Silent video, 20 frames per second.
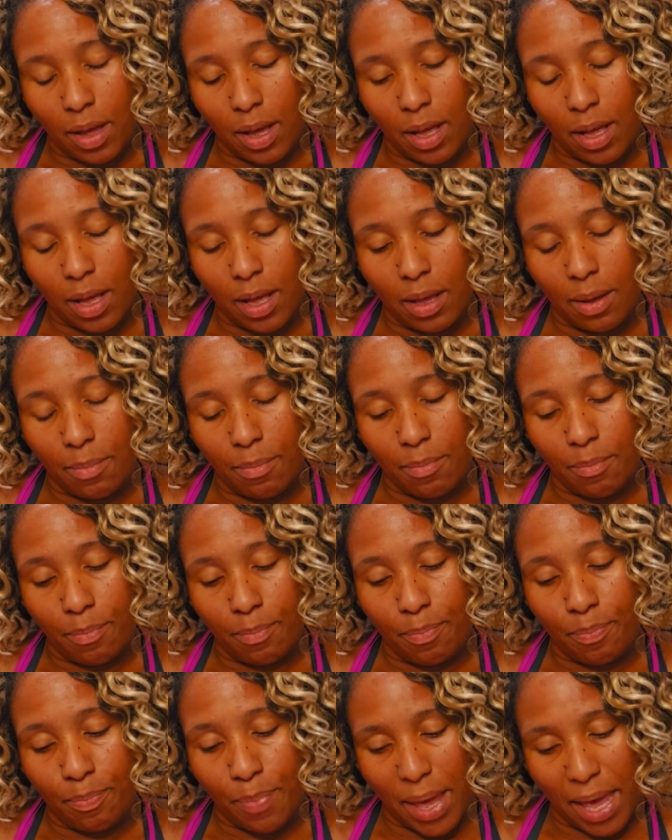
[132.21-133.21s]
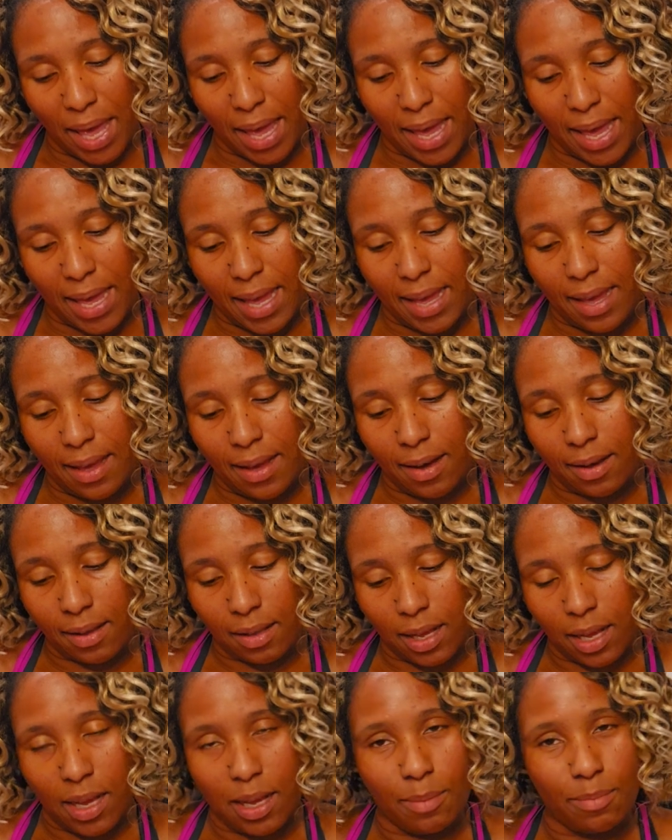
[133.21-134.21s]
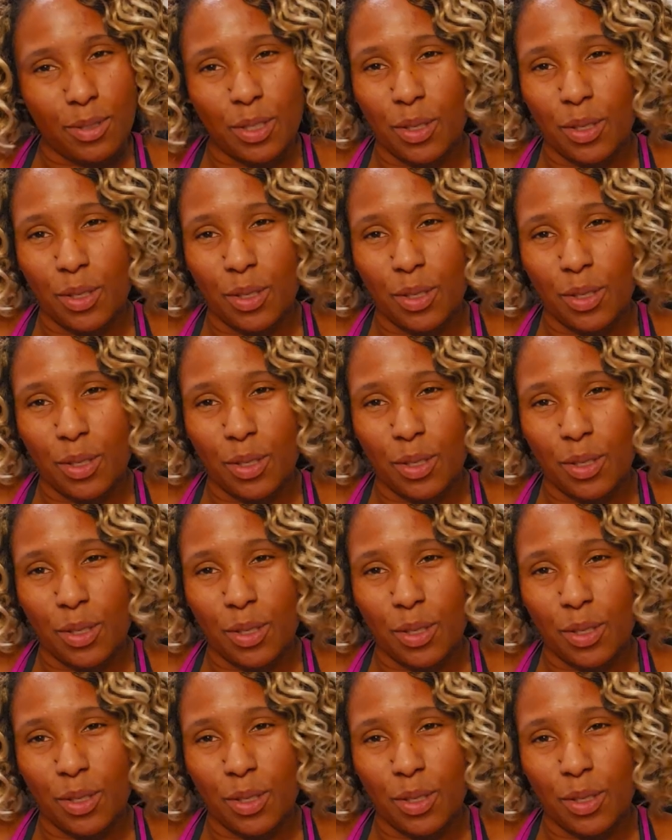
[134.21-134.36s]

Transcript: um, Bay Club.